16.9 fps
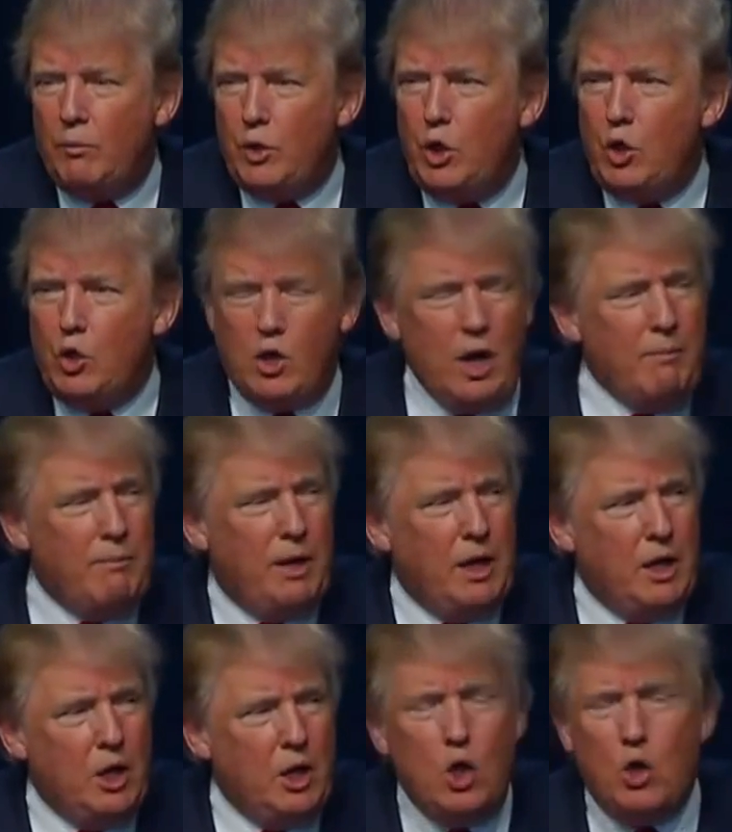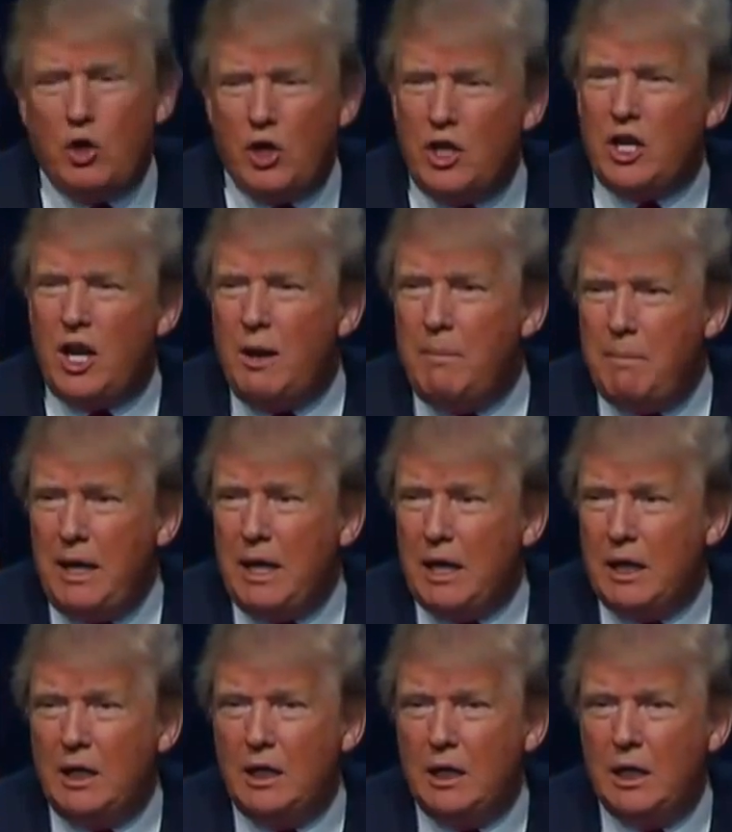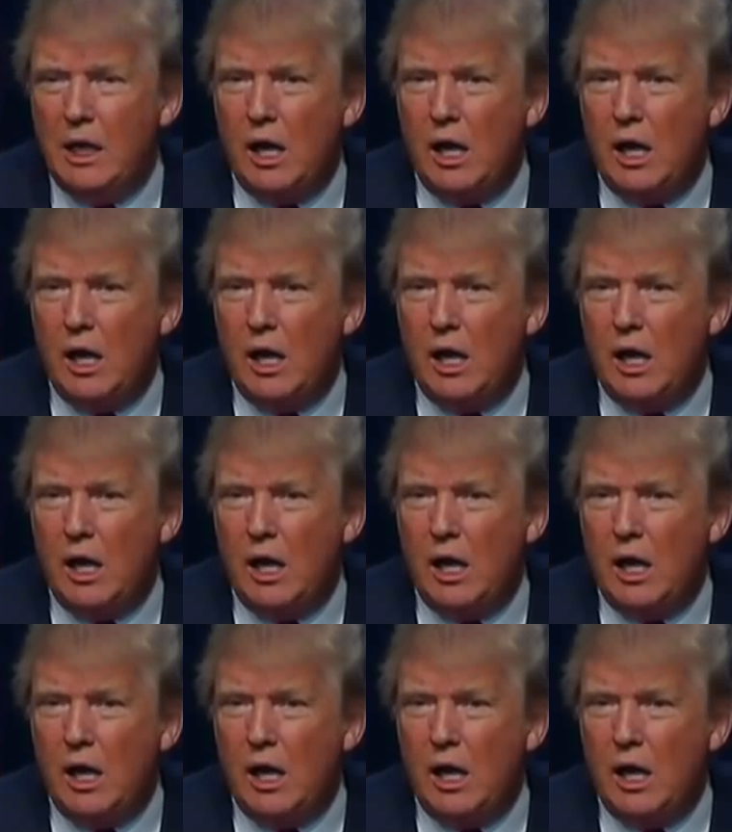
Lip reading: you come in, you can come in